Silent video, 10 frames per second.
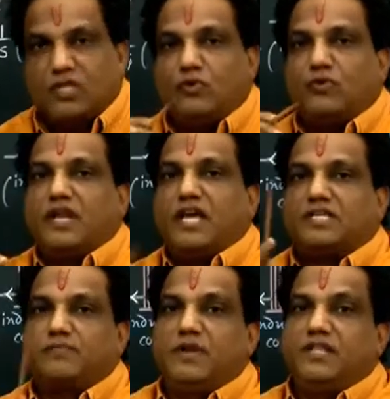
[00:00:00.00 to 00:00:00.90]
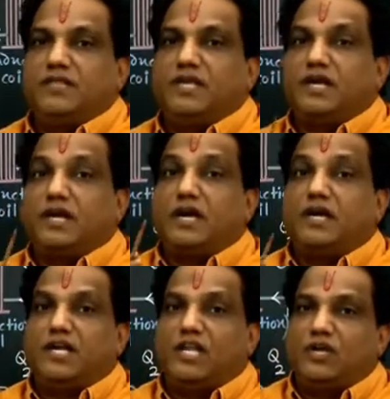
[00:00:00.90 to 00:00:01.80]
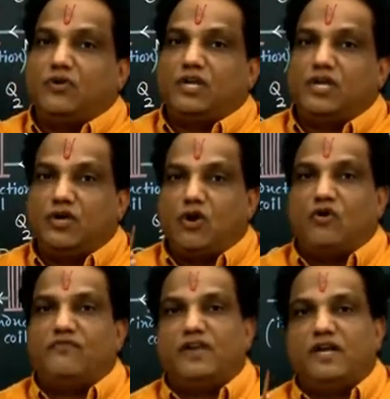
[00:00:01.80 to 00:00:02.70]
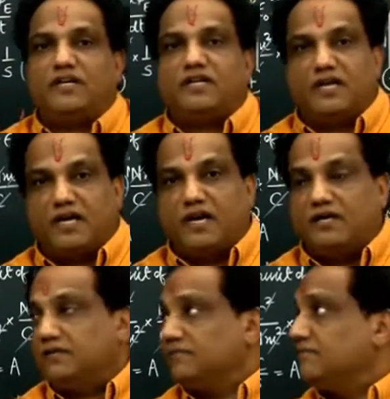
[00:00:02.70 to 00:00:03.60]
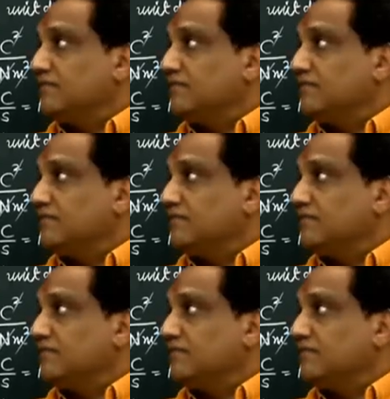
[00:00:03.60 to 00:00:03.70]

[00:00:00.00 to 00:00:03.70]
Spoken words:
you can explain the continuity of electric current